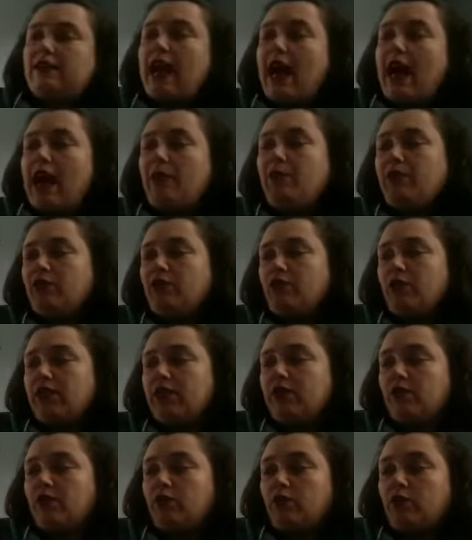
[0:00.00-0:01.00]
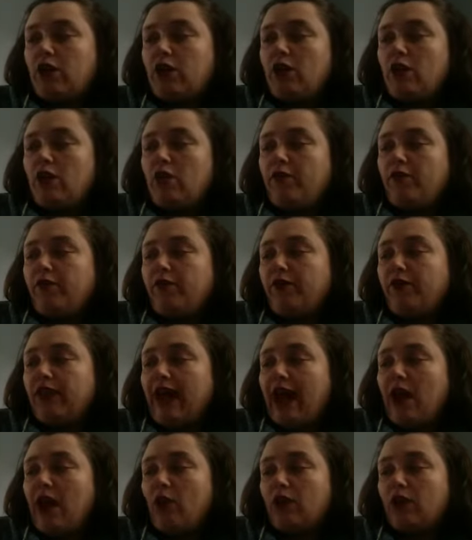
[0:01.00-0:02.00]
apple trees grow
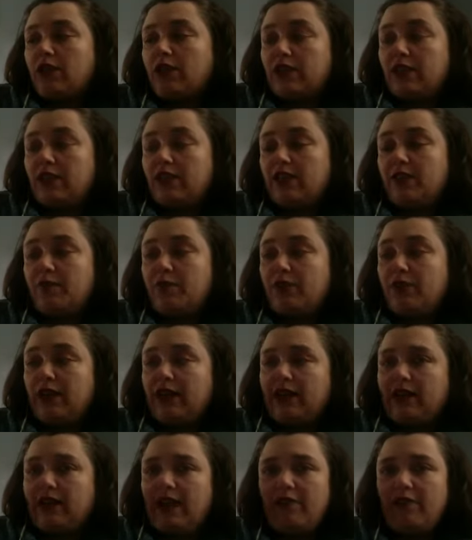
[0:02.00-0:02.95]
flowers in the spring.